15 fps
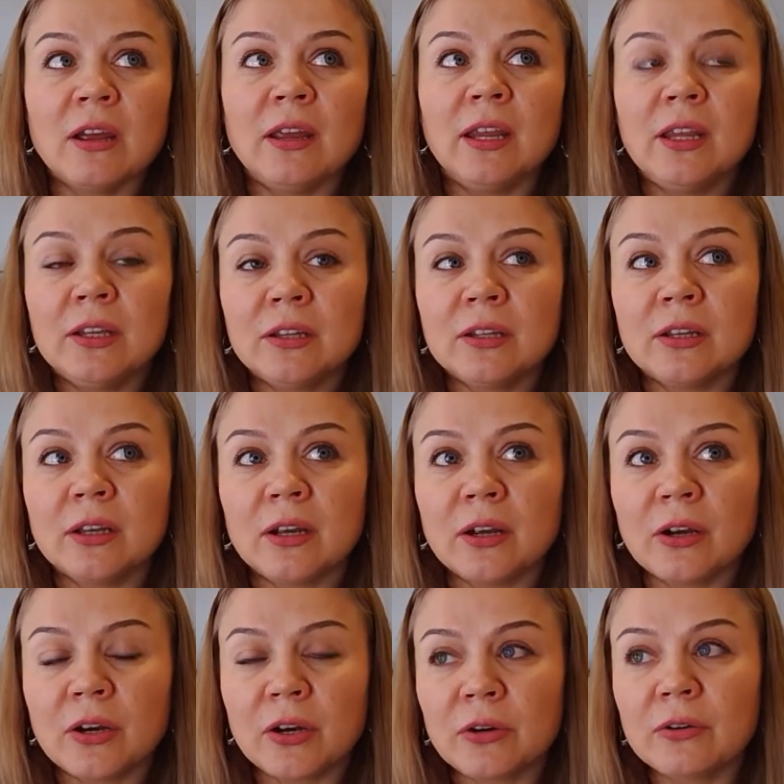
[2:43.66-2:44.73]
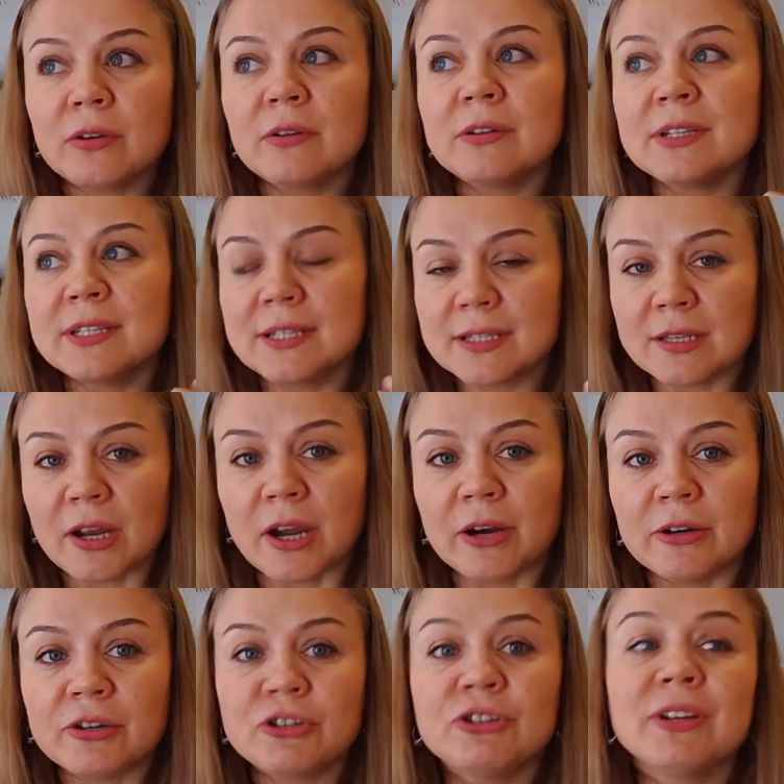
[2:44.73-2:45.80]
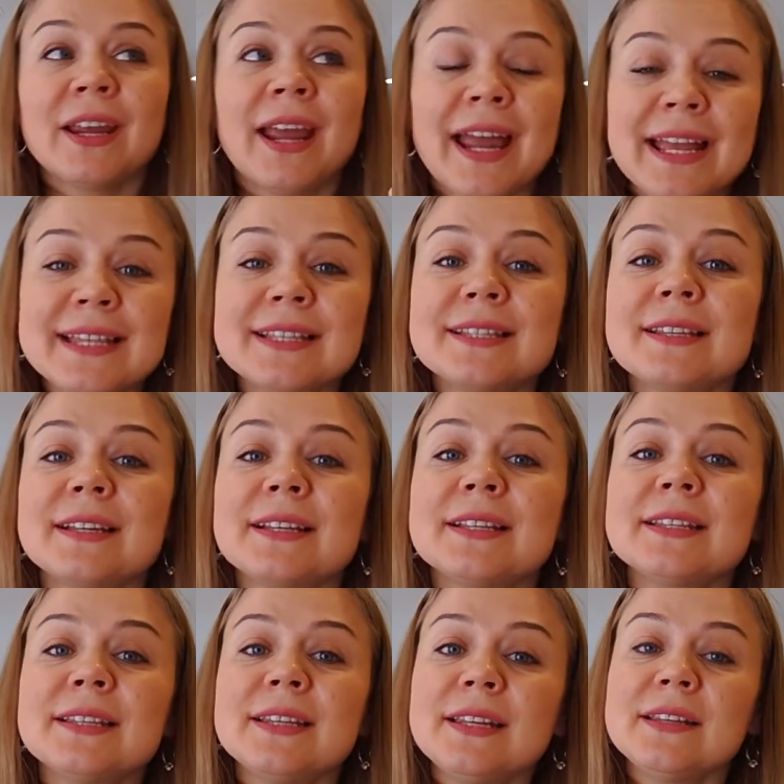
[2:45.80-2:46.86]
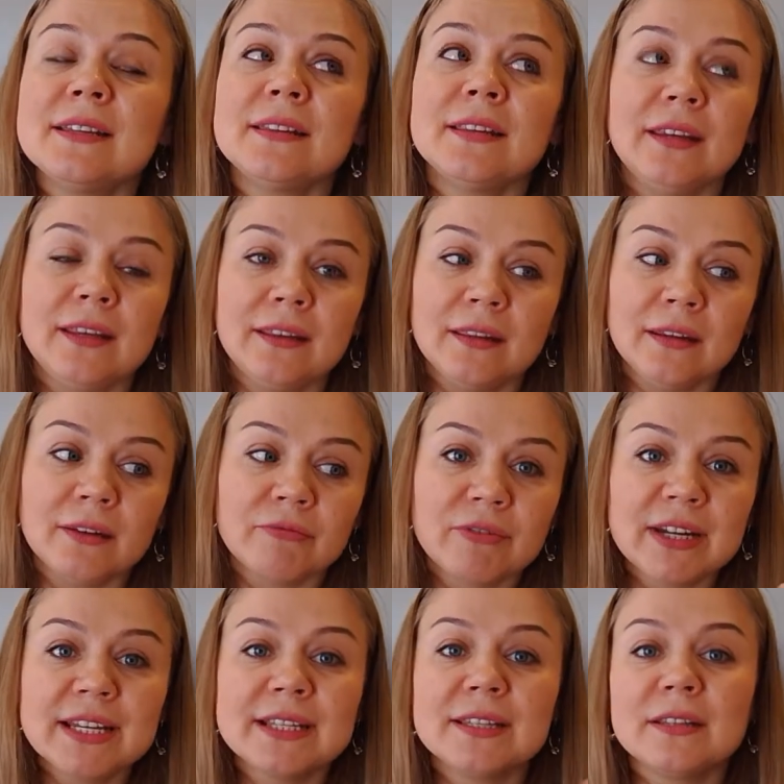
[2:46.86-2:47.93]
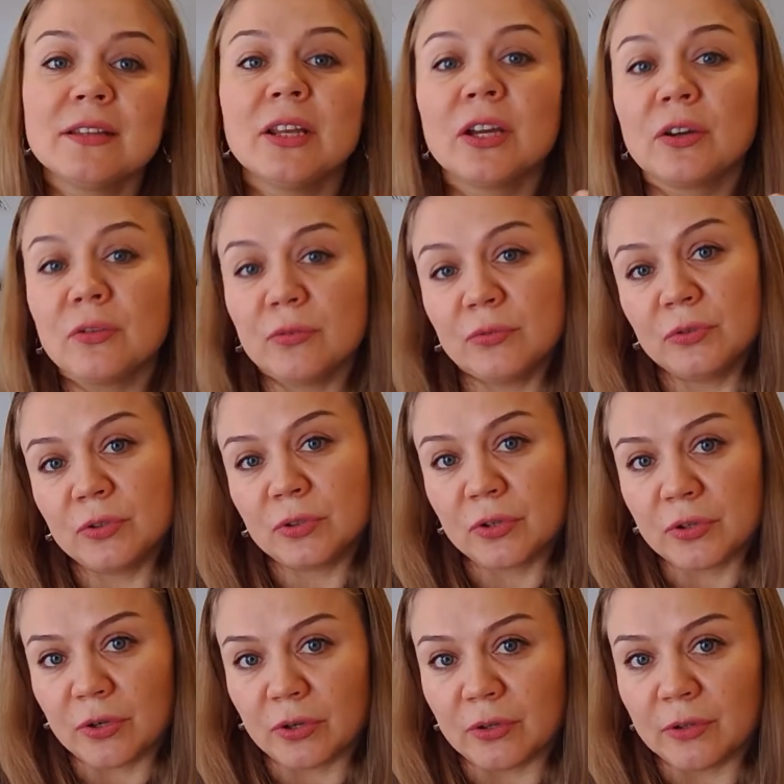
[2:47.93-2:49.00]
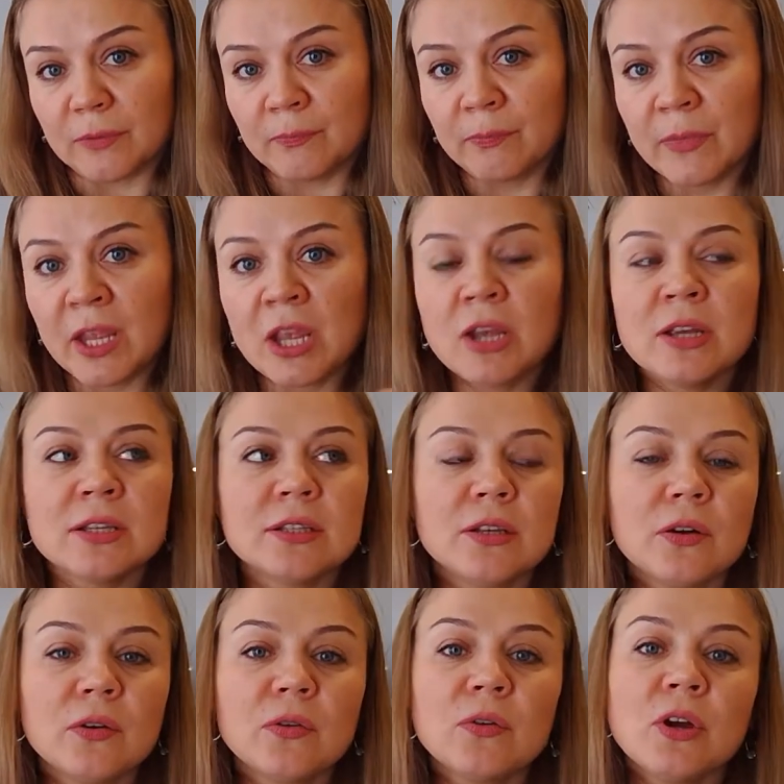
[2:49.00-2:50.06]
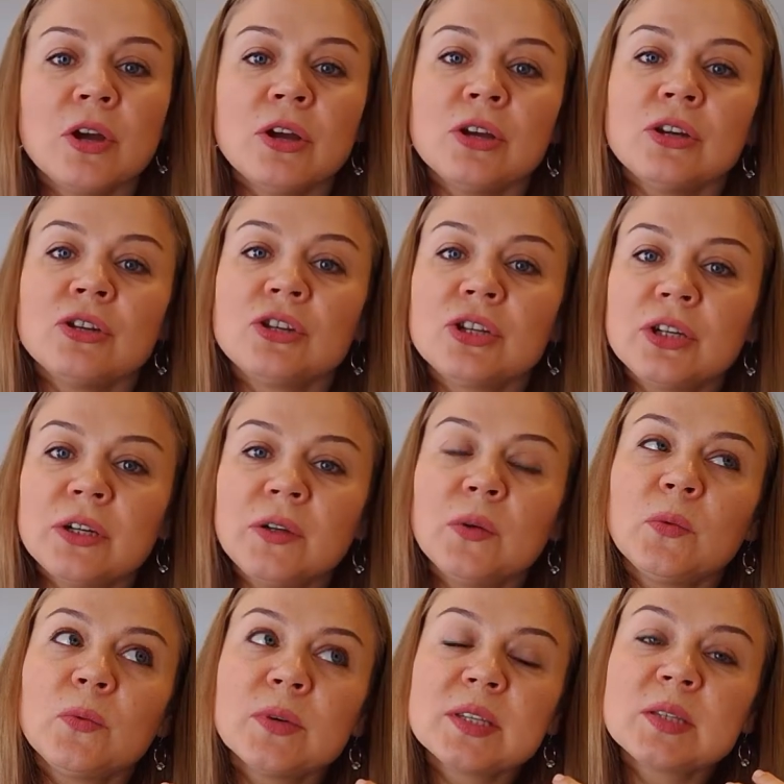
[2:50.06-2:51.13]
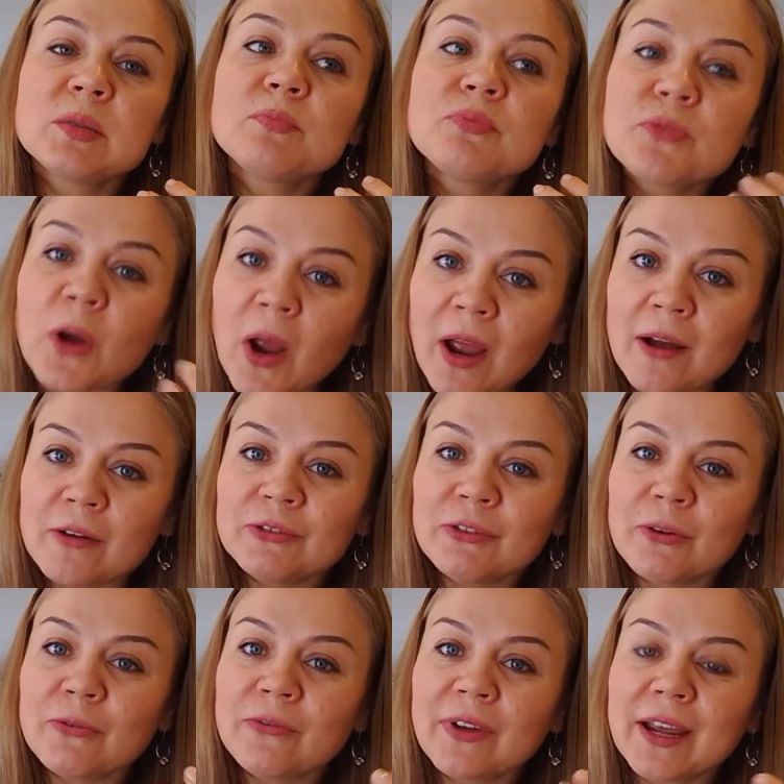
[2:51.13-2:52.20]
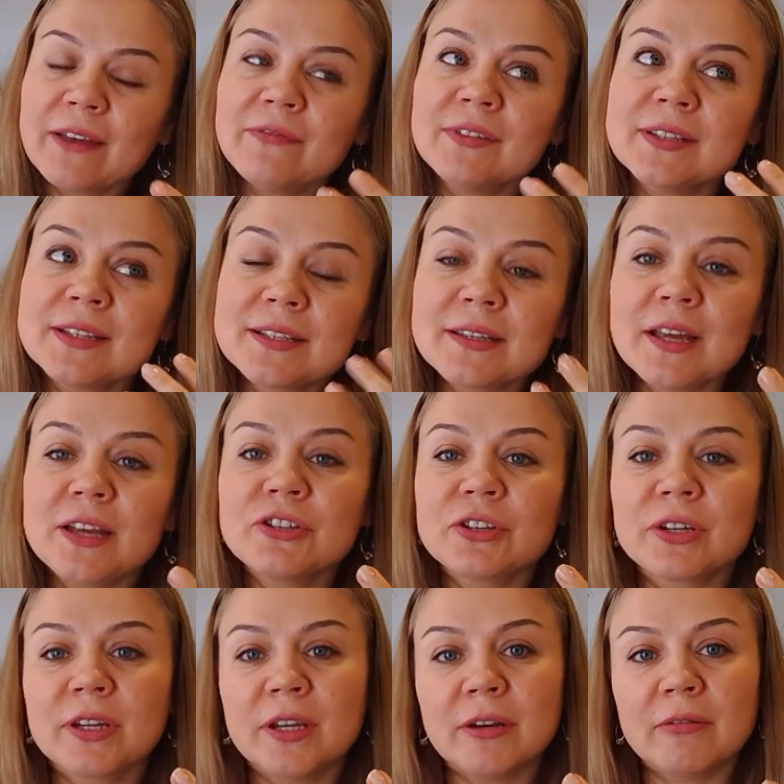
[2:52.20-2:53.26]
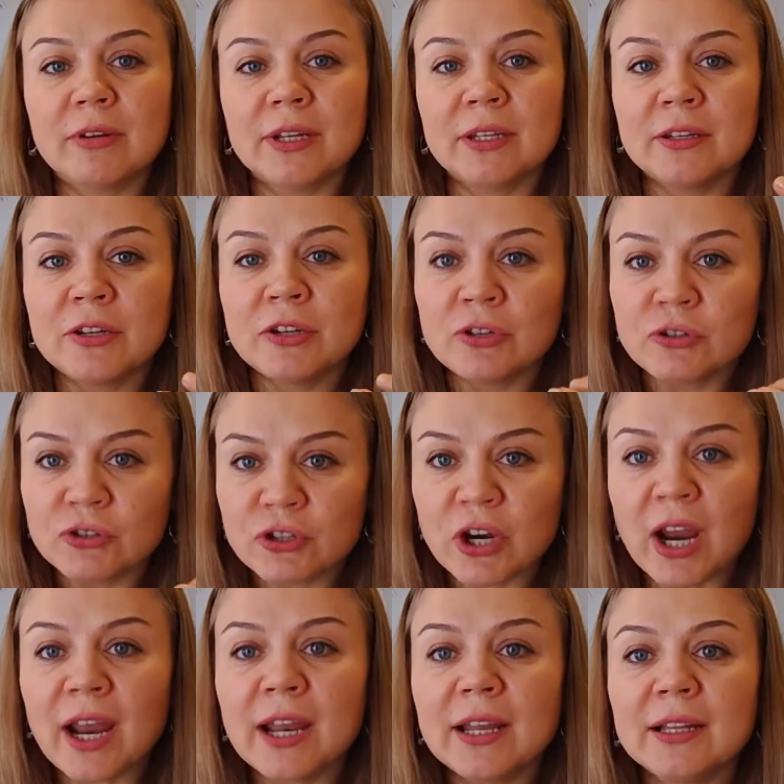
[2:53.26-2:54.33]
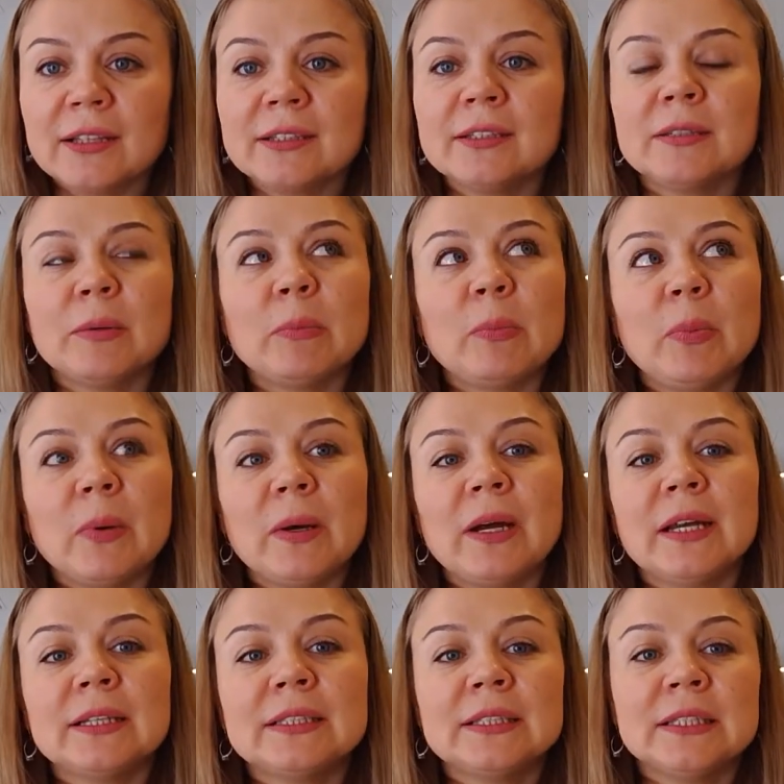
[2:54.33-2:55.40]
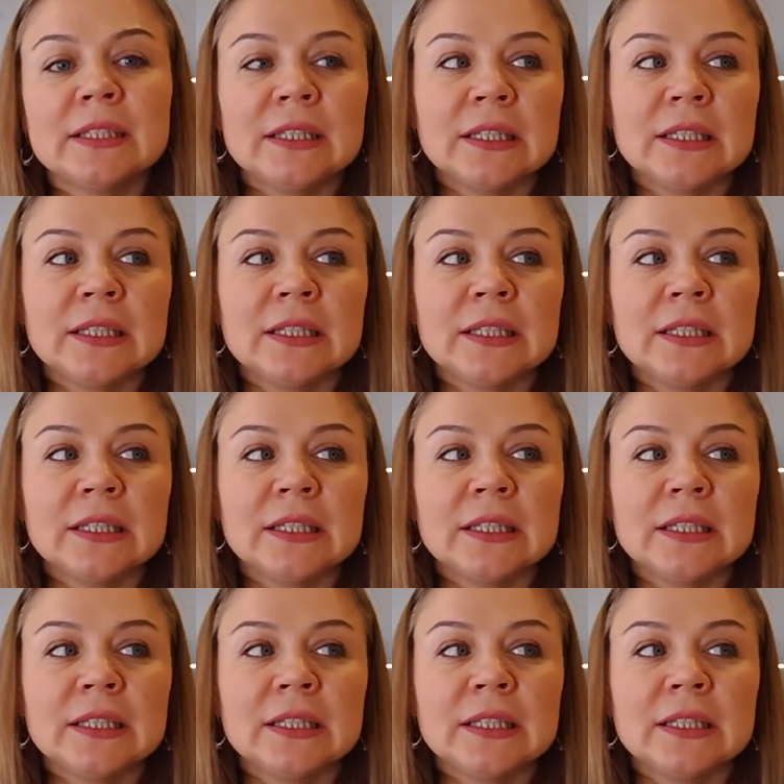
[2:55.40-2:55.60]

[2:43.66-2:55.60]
in uh, her desire. She had succeeded in raising a good girl. So she was proud of having such a caring child, but